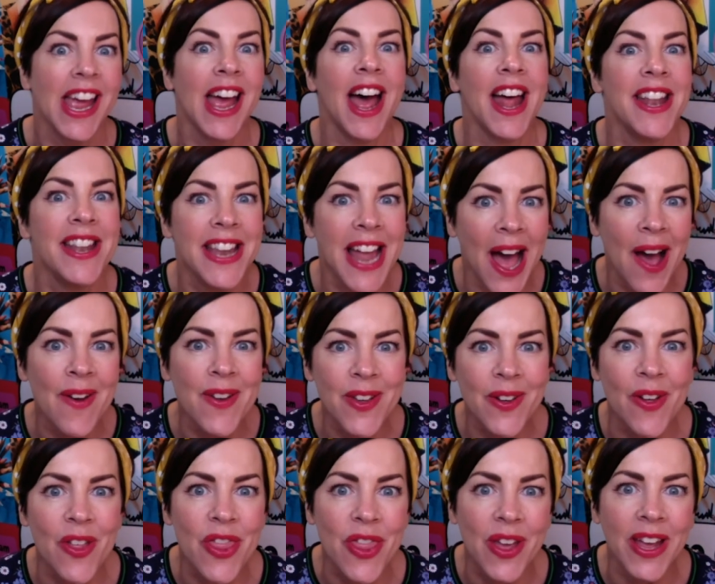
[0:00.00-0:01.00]
And now
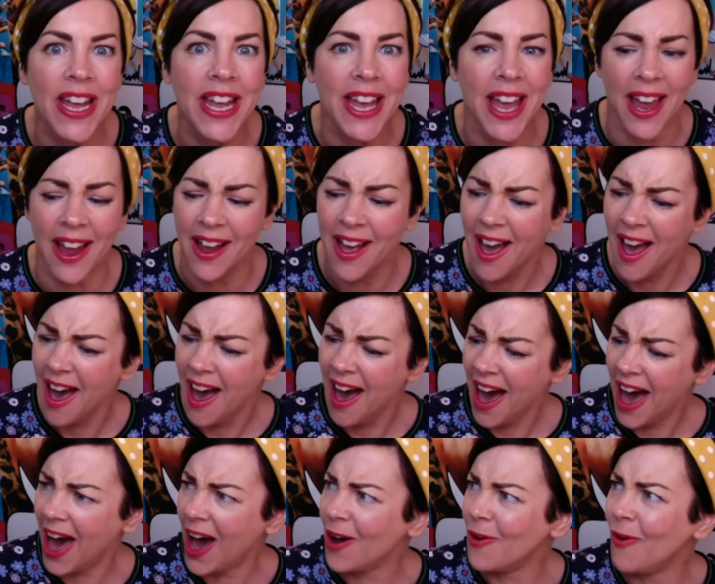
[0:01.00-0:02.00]
you're thinking,
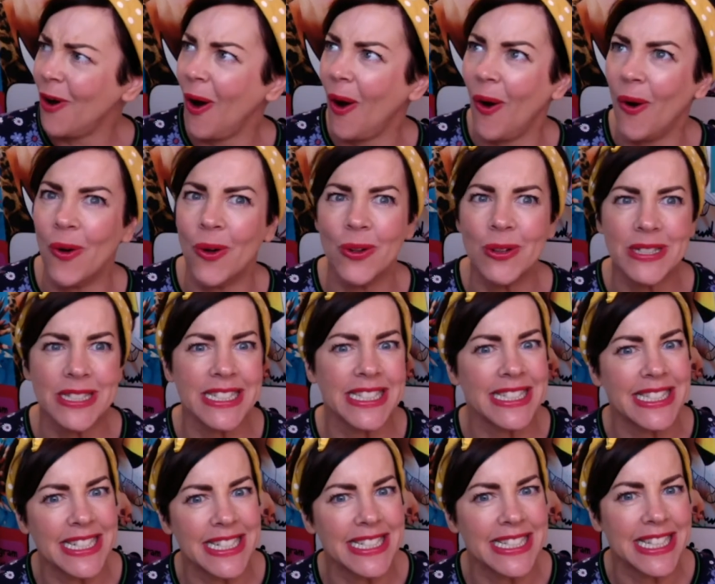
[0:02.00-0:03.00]
how old is
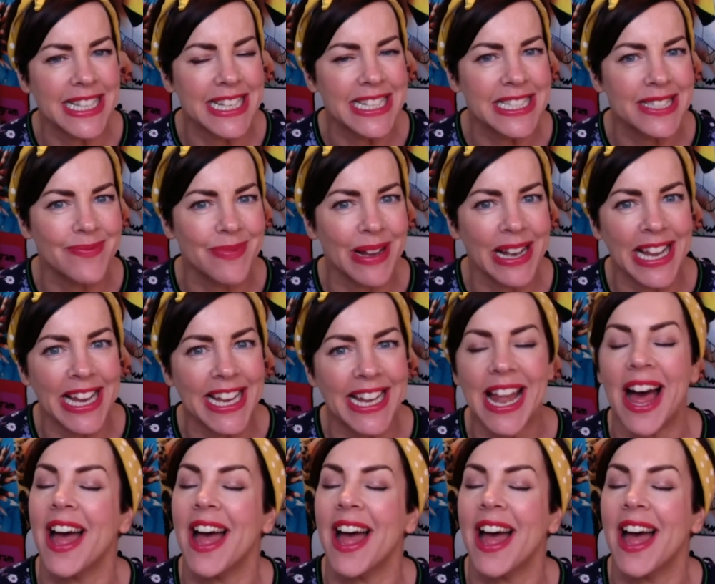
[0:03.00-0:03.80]
this Liz Million?